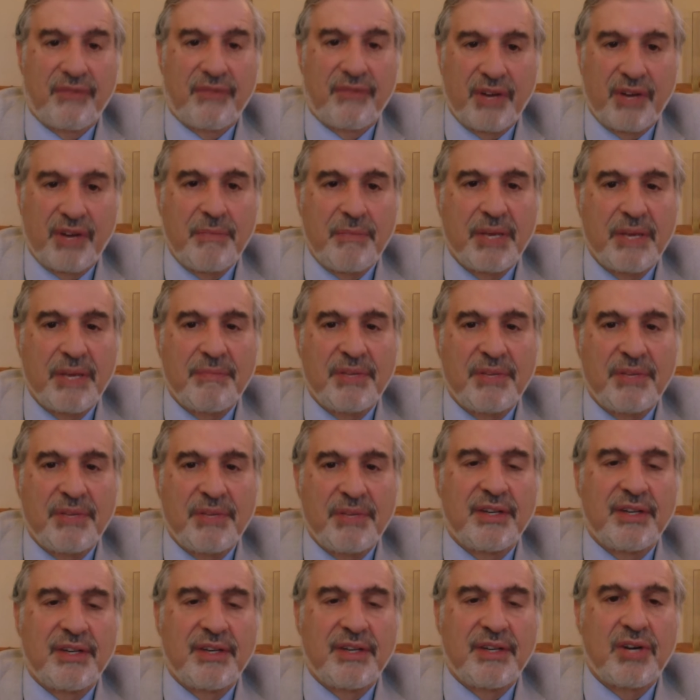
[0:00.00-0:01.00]
free people
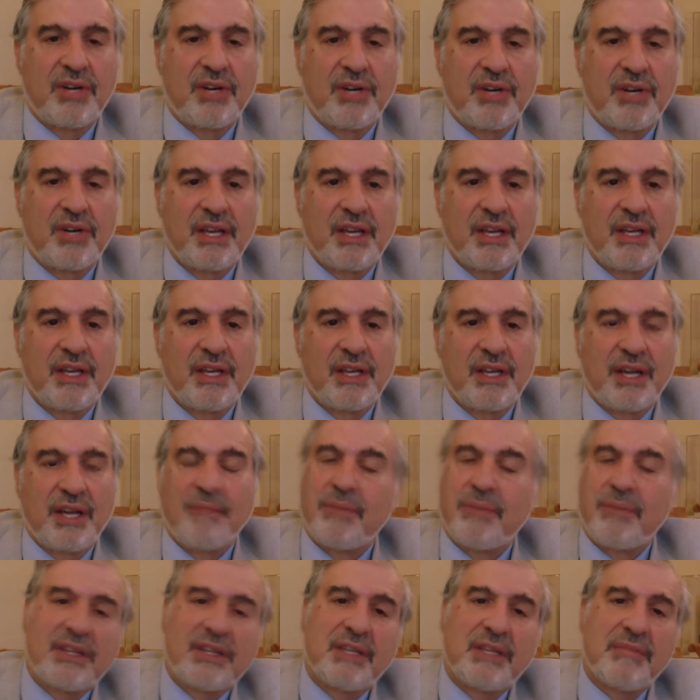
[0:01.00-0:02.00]
in the North, and
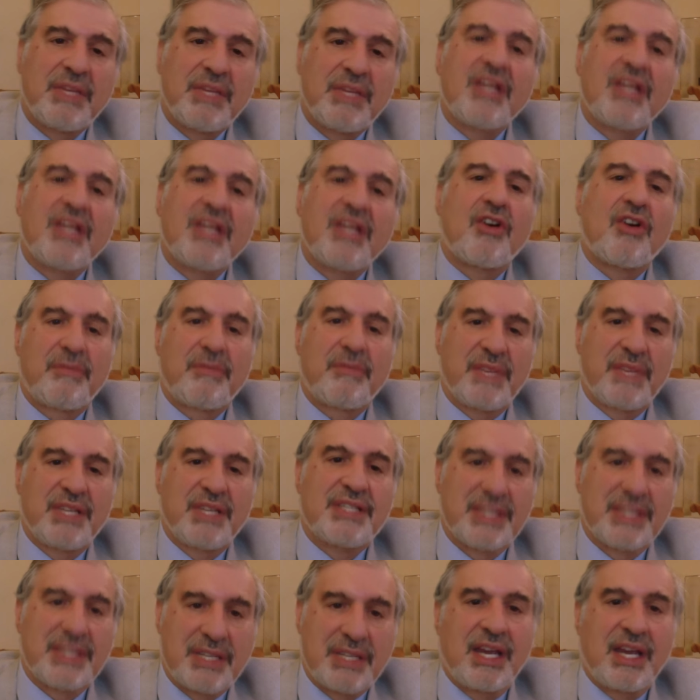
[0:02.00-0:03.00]
put them in the Army
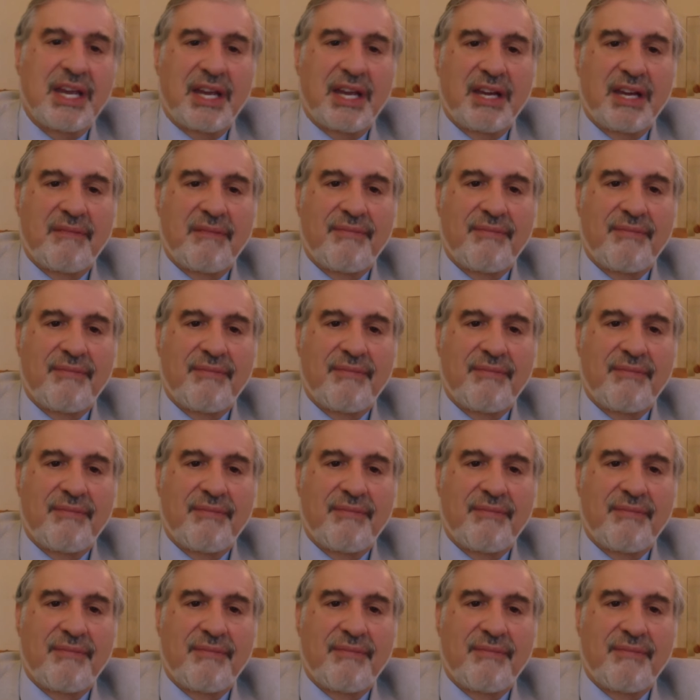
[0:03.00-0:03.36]
instead?